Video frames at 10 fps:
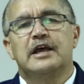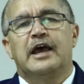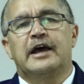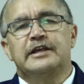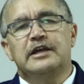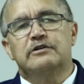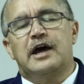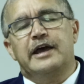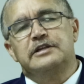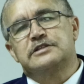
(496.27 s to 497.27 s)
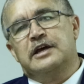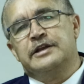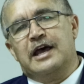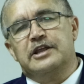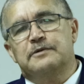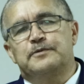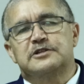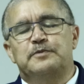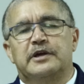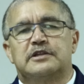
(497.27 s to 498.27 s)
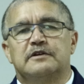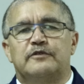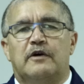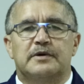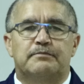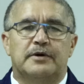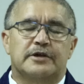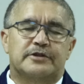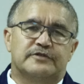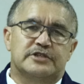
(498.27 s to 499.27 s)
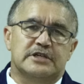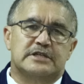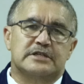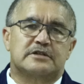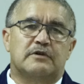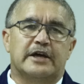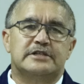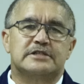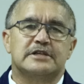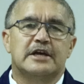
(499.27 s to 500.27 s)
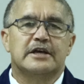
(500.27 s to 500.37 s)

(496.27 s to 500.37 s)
and he writes another perspective of the birth of Jesus Christ